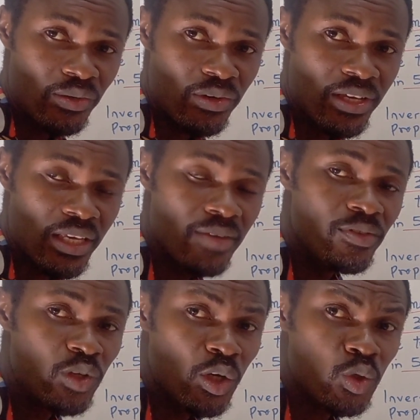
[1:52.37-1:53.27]
Okay,
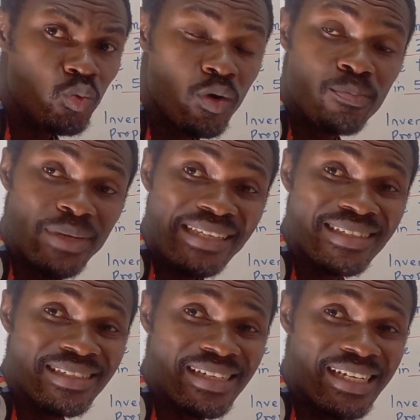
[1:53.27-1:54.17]
if just one
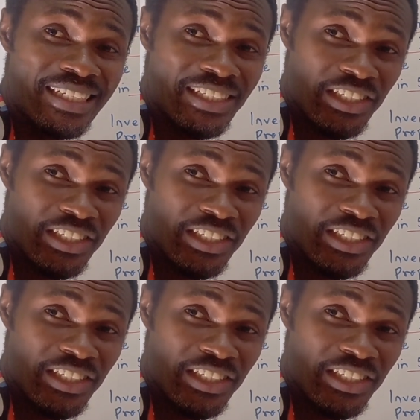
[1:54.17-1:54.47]
person is cleaning